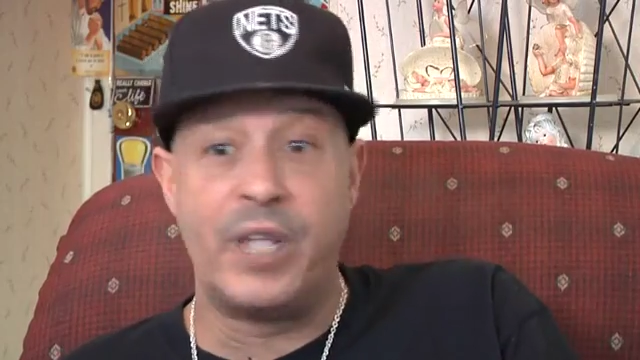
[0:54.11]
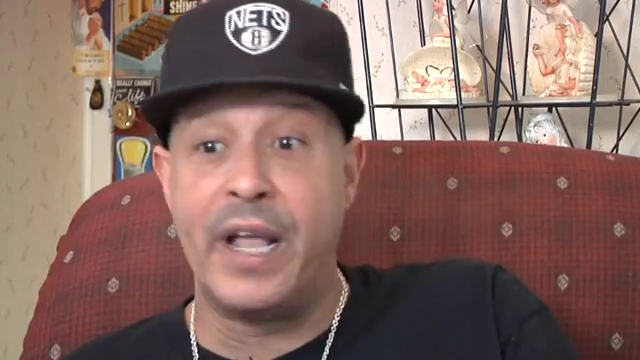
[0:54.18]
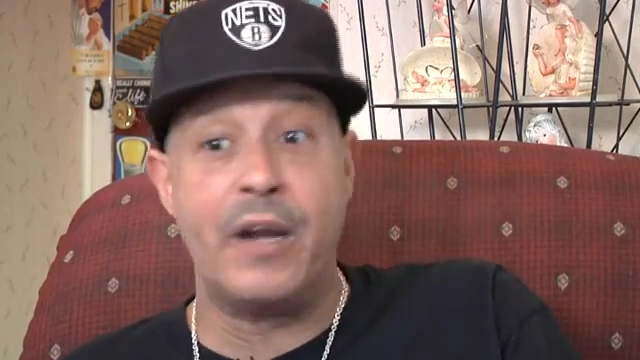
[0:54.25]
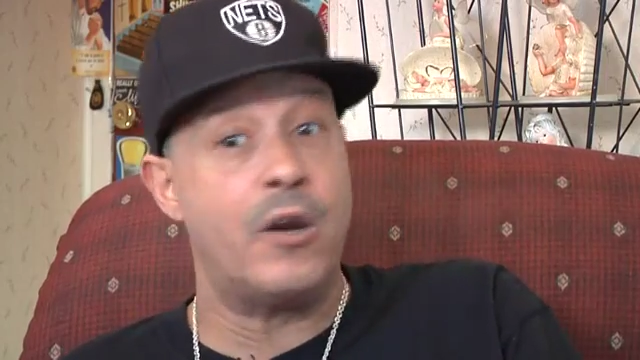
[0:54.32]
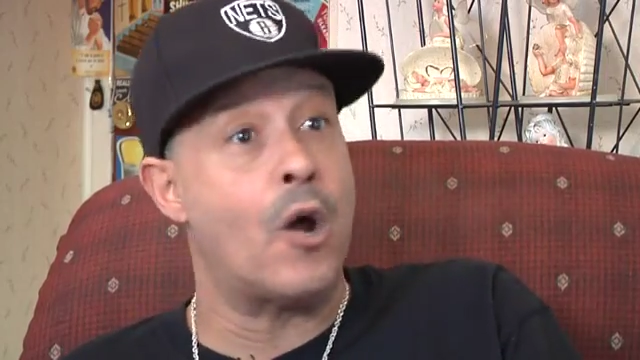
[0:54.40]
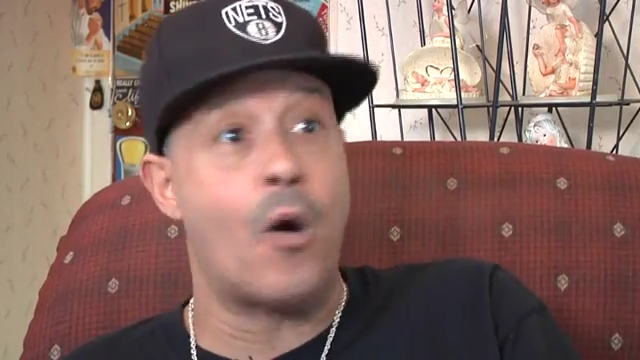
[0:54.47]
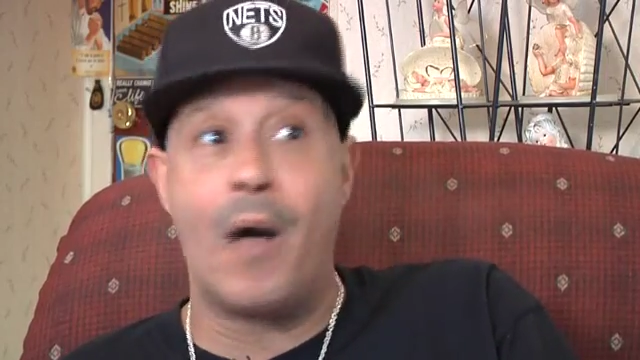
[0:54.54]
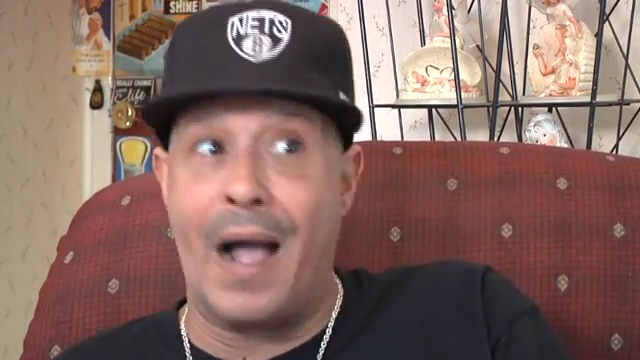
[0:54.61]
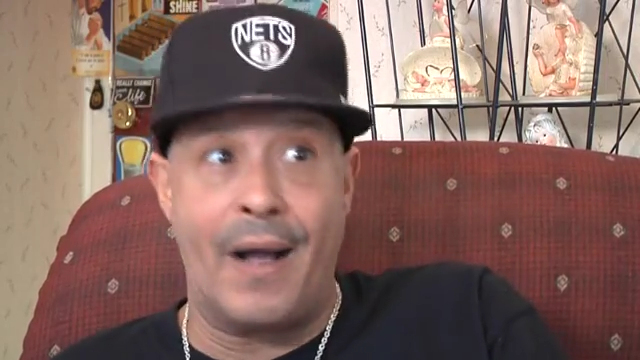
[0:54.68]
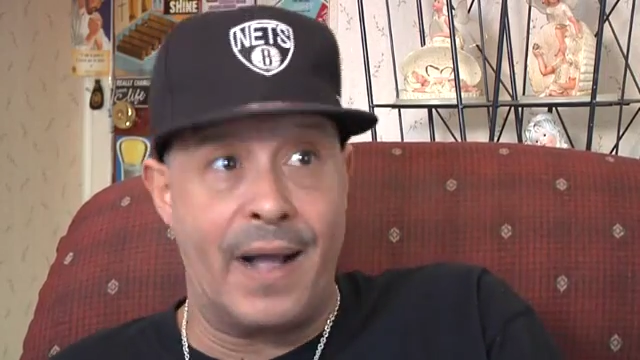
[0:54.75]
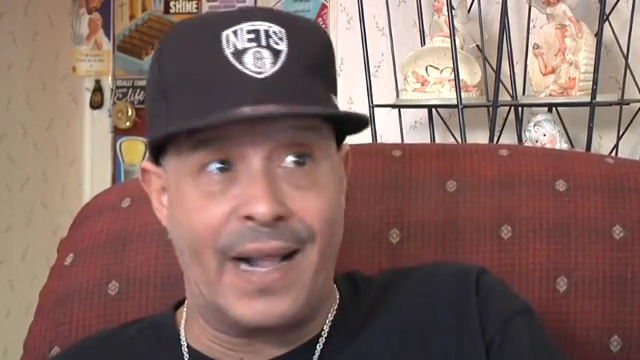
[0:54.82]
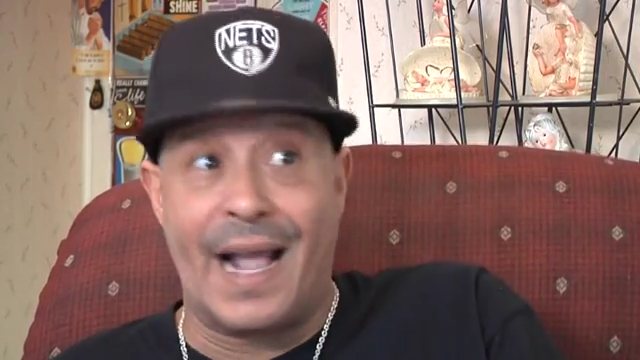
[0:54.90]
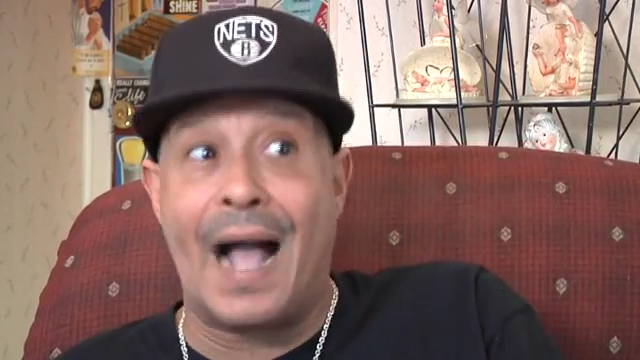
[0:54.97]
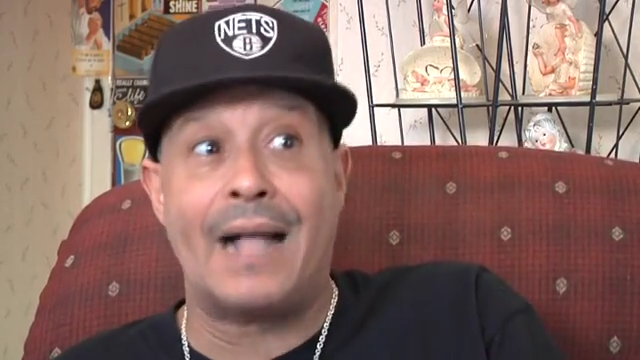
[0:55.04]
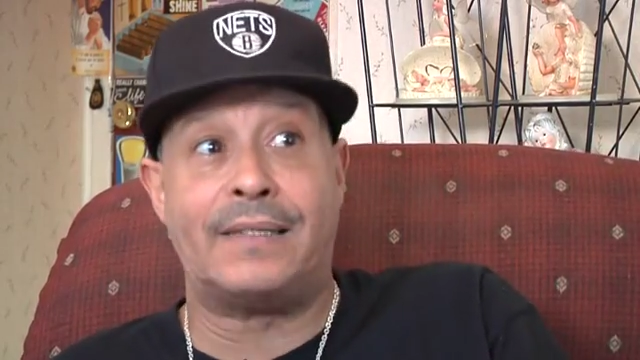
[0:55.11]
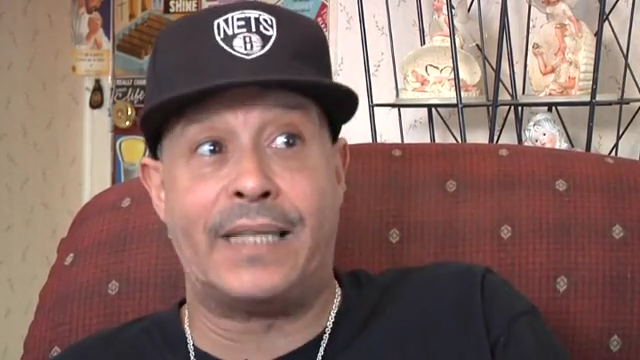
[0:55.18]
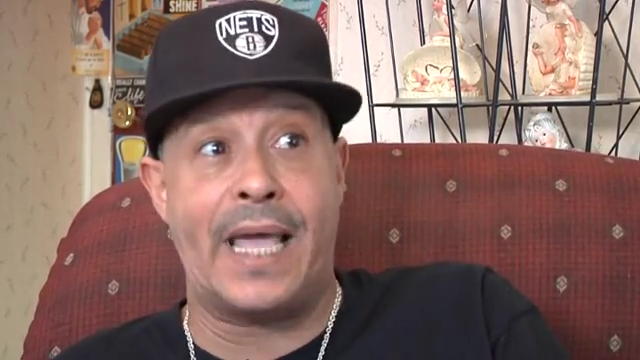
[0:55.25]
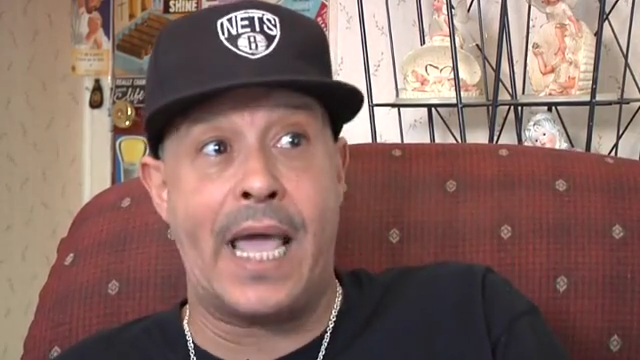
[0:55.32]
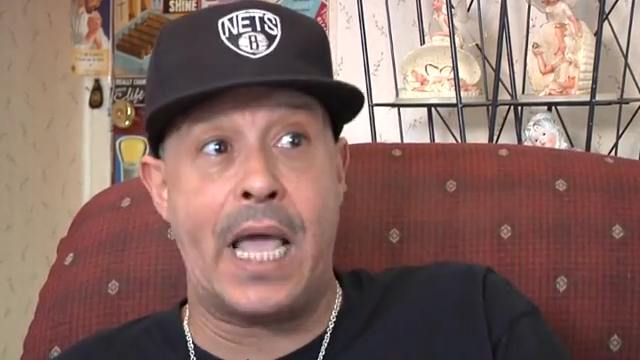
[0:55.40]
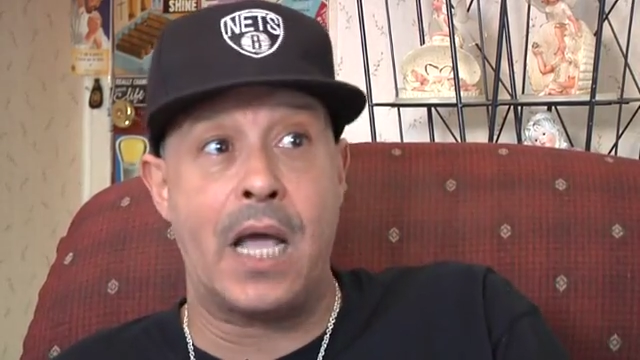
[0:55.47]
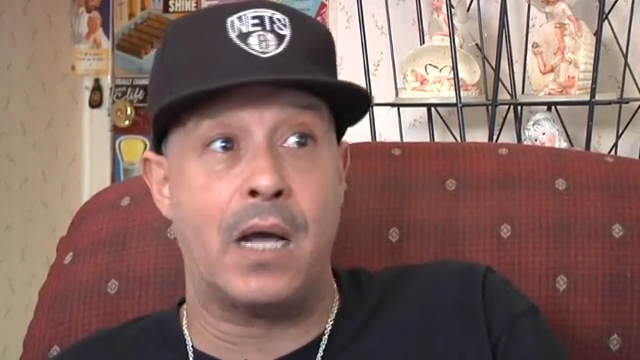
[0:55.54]
didn't know how I
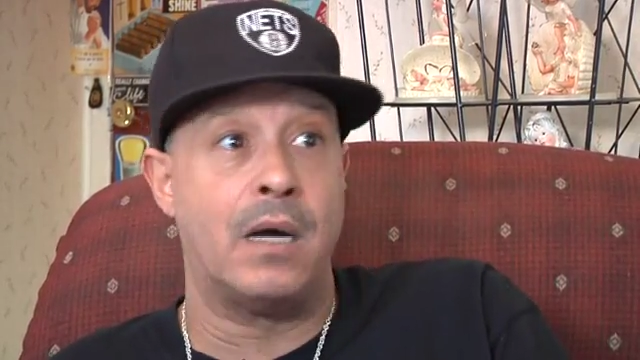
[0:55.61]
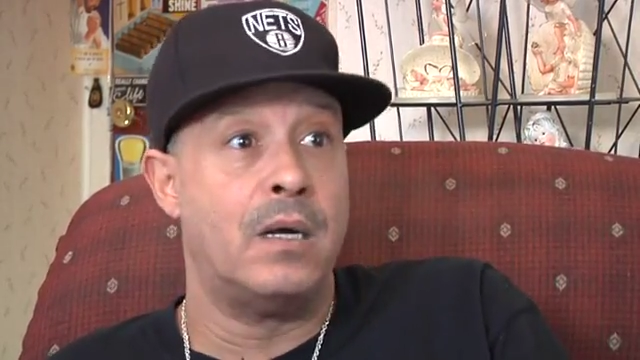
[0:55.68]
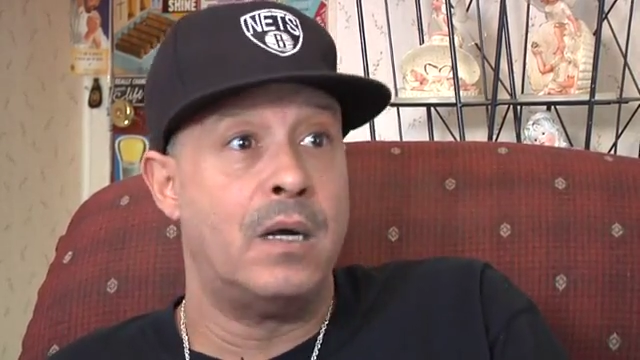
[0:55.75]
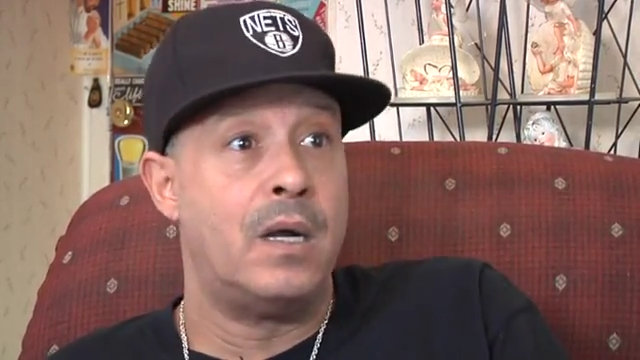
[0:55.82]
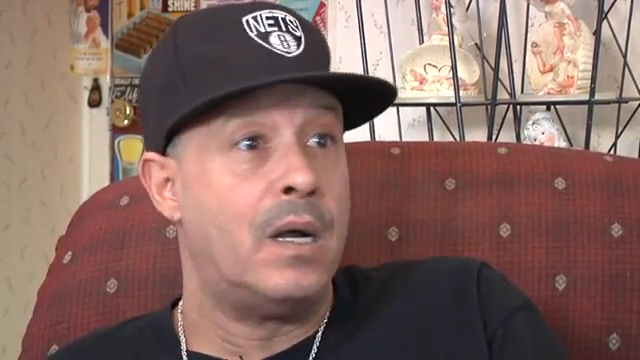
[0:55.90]
got there.